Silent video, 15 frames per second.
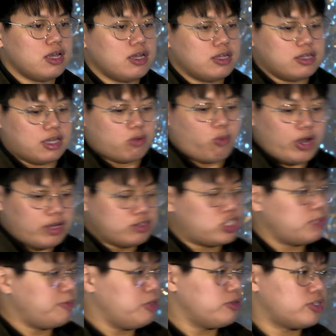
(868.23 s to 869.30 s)
Like while
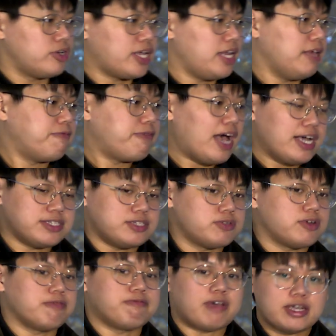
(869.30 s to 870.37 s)
GPUs are getting faster
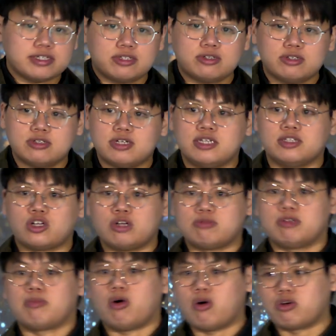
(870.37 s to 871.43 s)
and faster in terms
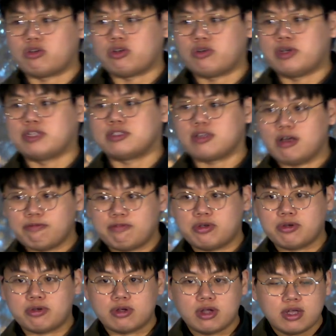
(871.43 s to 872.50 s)
of hardware and
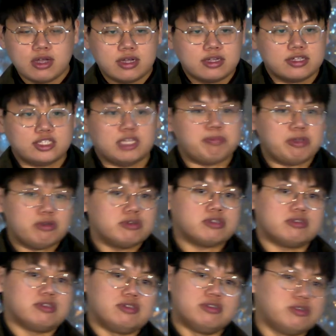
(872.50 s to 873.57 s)
software, CPUs,
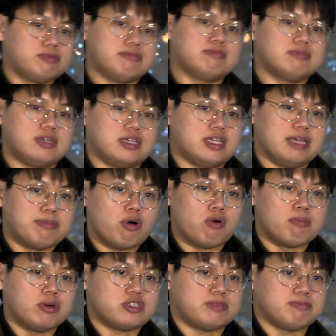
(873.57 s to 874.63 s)
like evolve
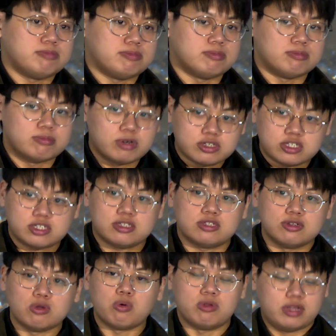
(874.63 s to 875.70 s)
much
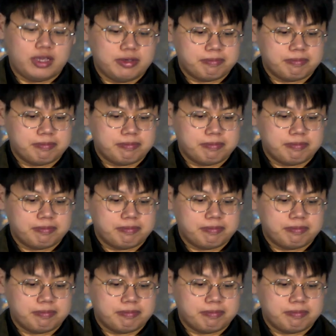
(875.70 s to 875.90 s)
slowly.